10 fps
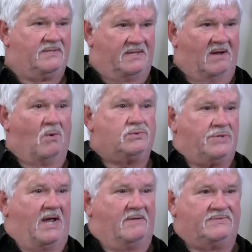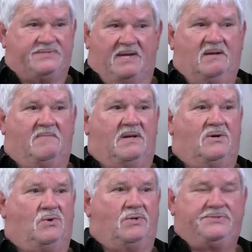the old drivers, yeah,
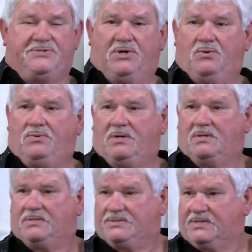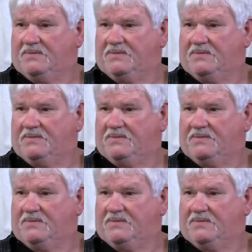Elmo, yeah, and yeah, Junior, yeah, and